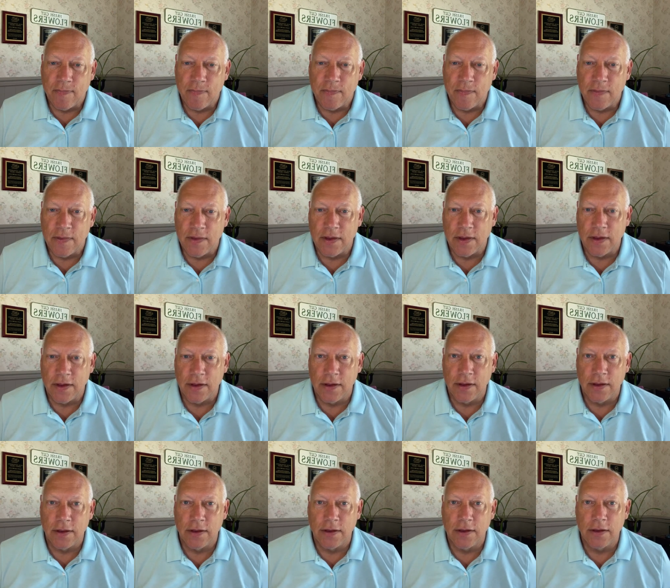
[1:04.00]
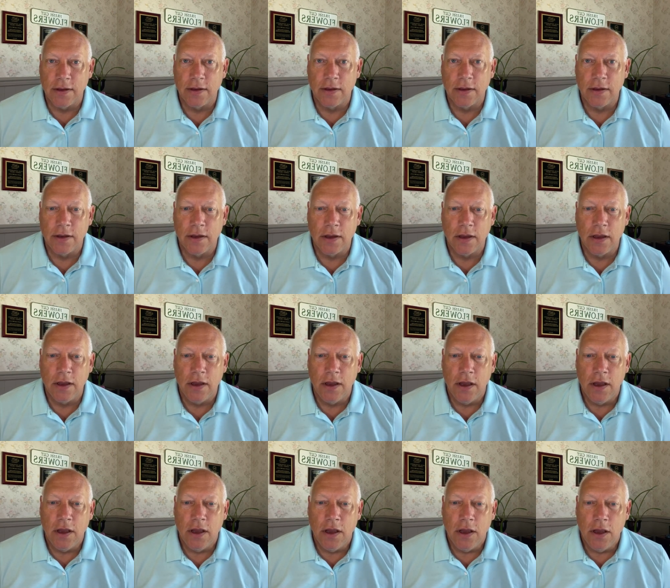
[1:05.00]

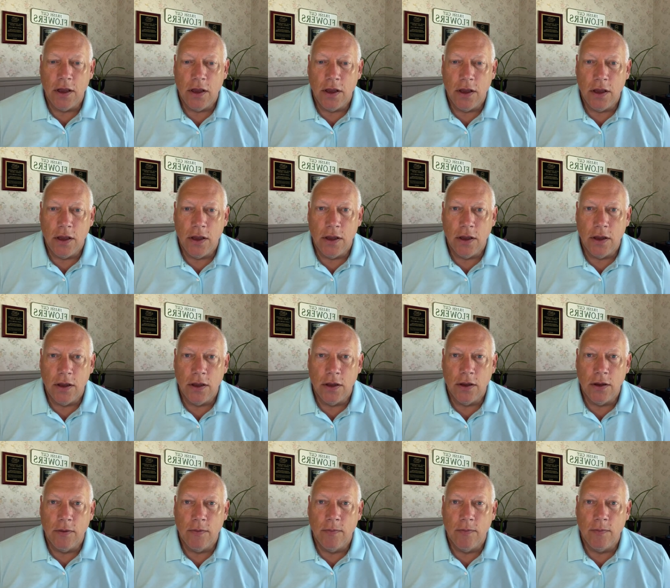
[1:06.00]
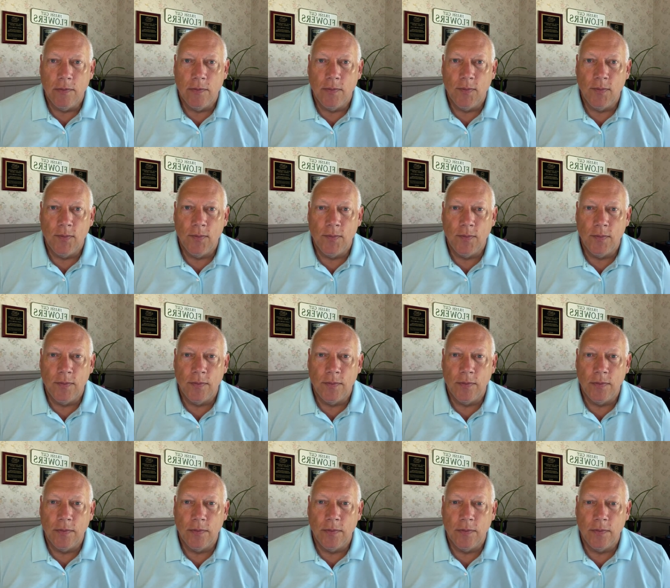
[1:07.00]

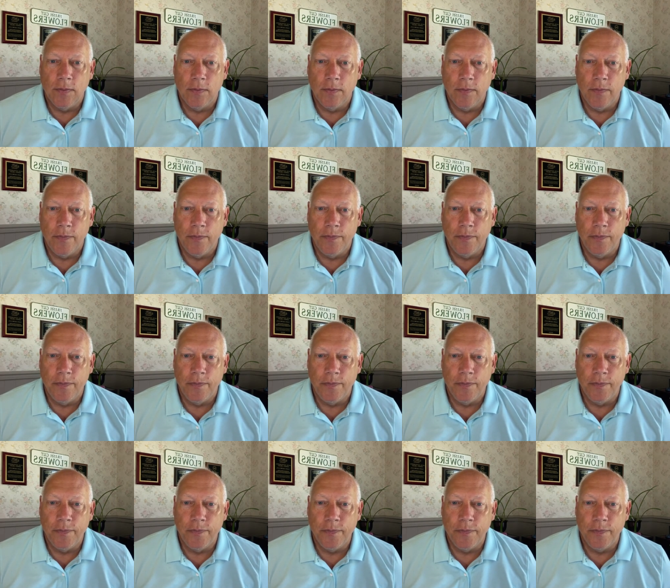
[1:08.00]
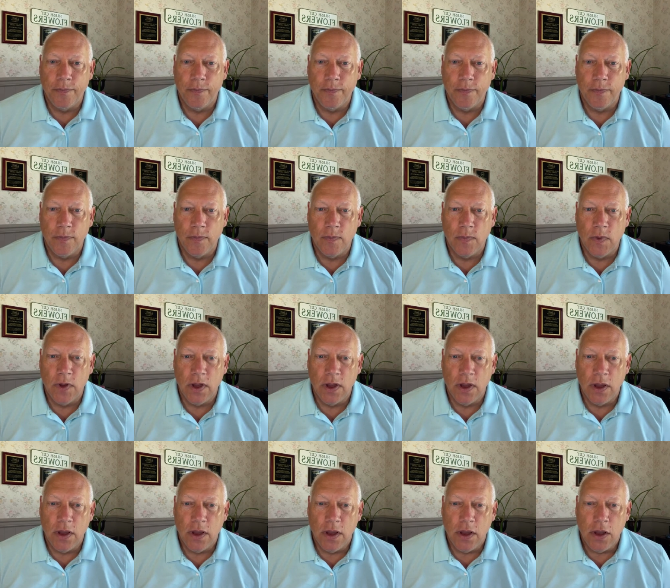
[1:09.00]

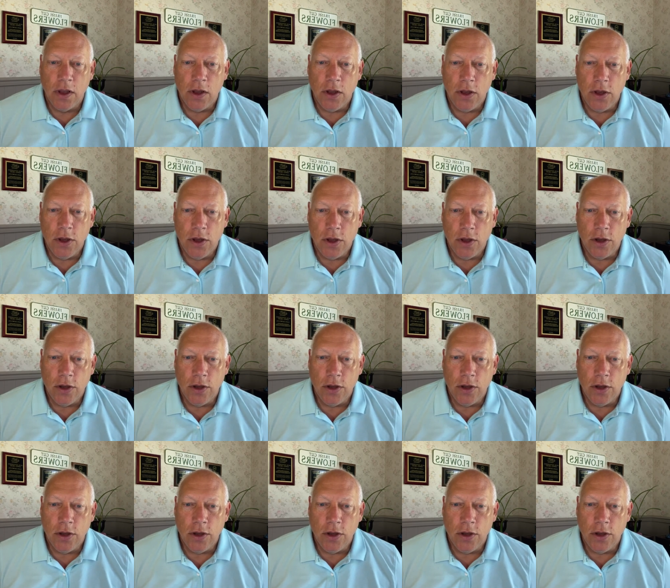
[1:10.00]
(silence)